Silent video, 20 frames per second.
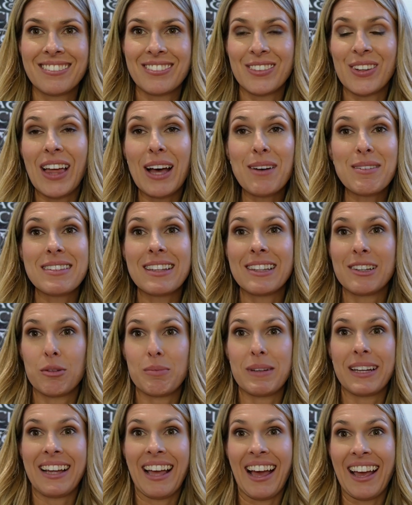well that was a little
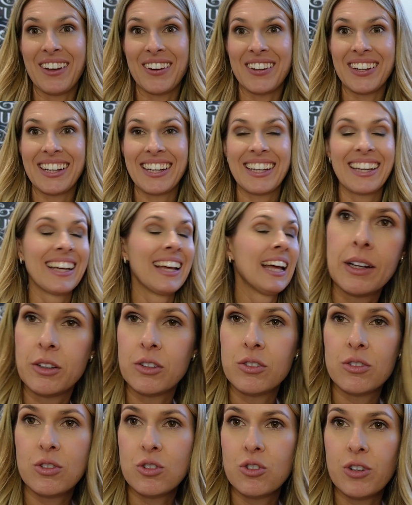bit chaotic. I
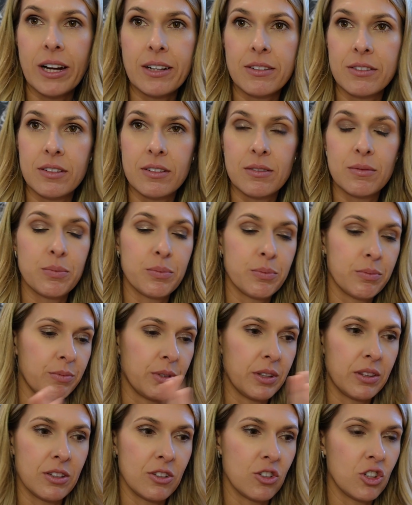got distracted
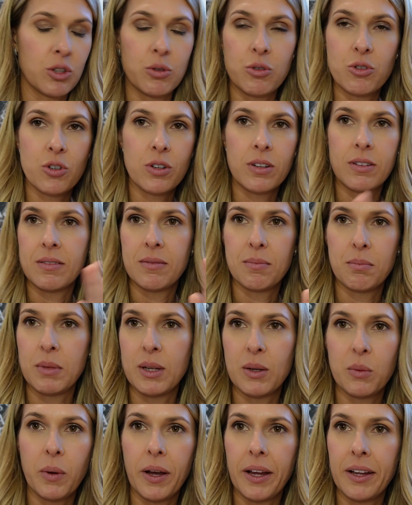with the children
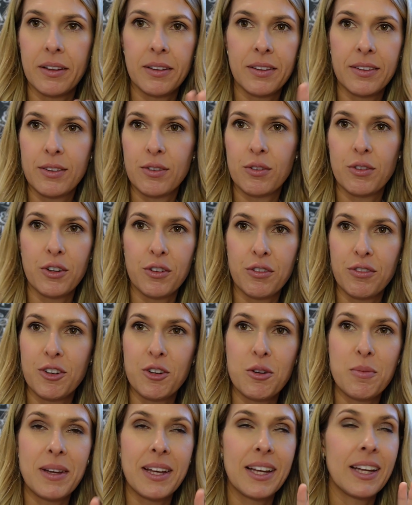midway through
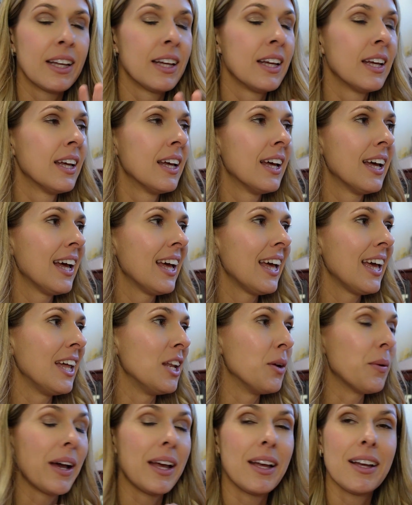filming.
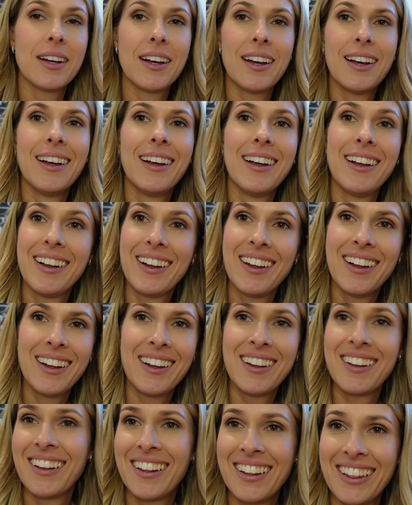Anyway,
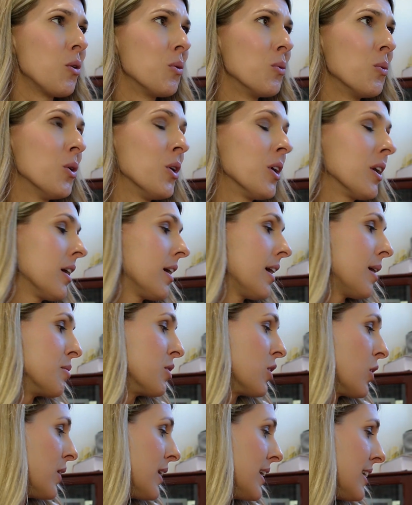what I'm
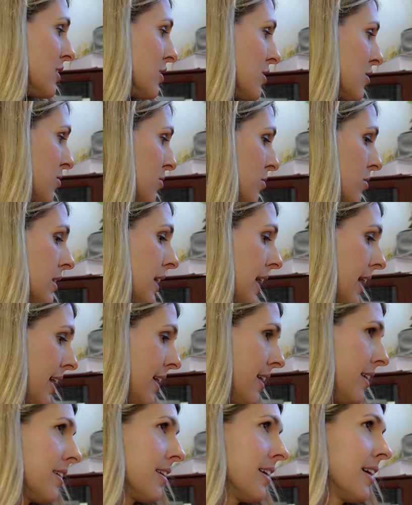going to sort
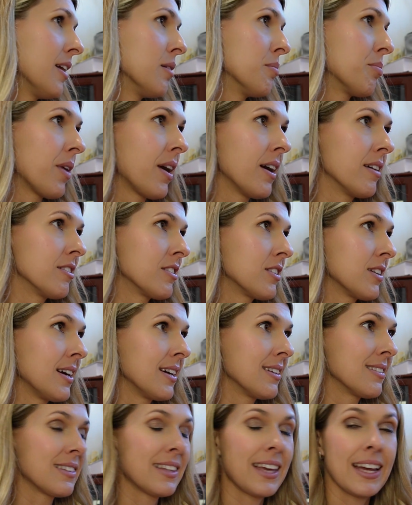out and
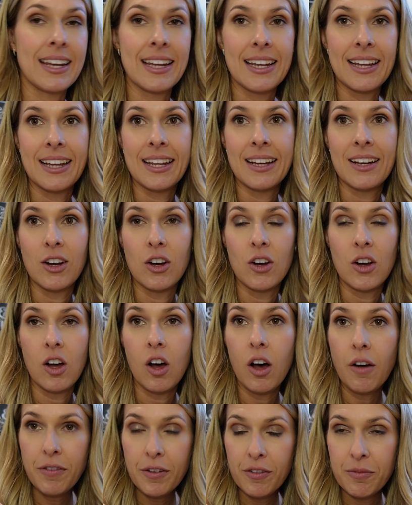prioritize getting
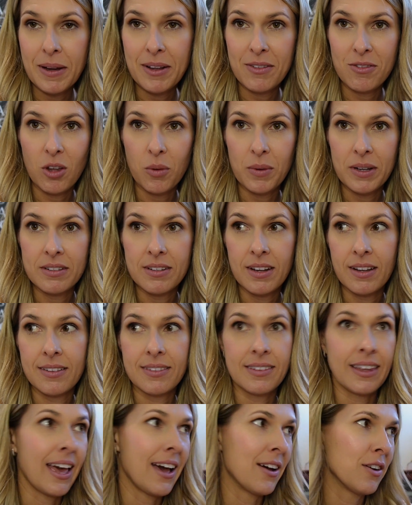off of my sewing
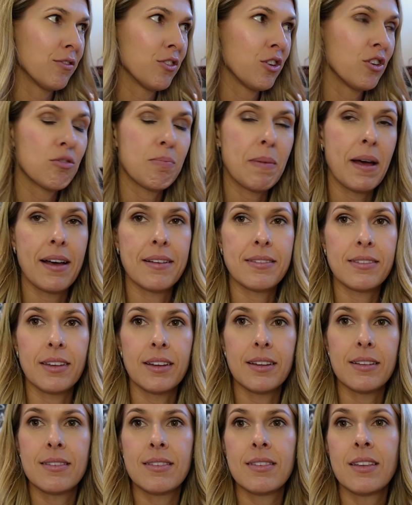desk, out of those
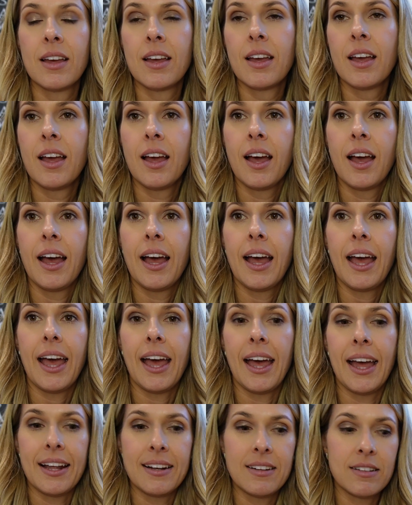baskets,
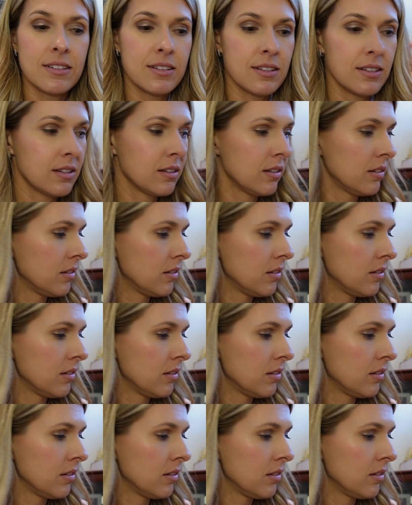and